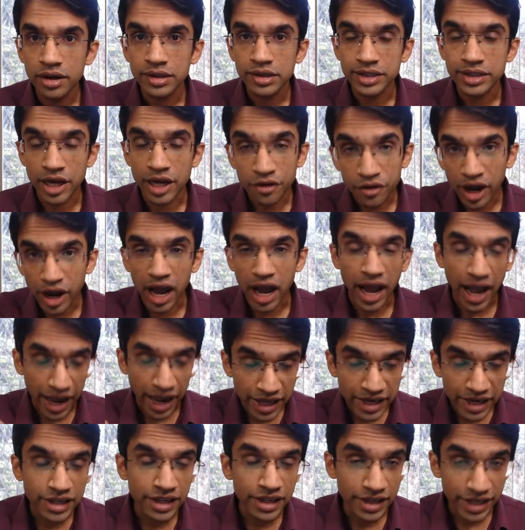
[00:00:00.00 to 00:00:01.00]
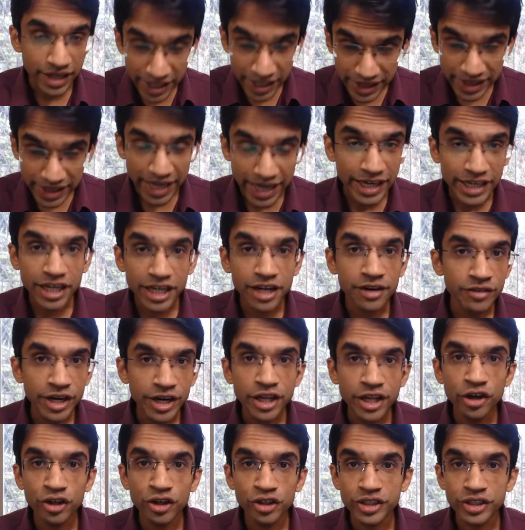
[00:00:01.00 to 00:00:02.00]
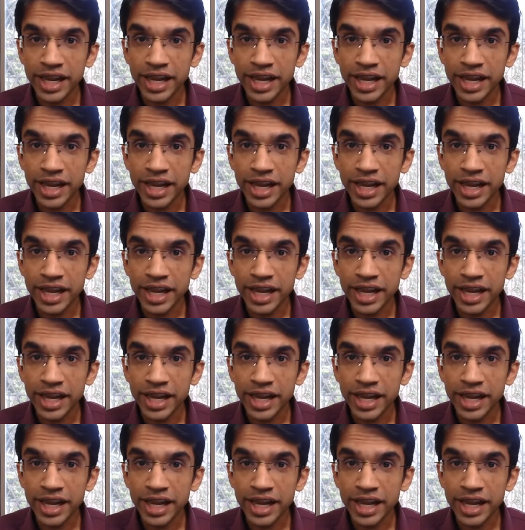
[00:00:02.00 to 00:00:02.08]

Now, in later videos,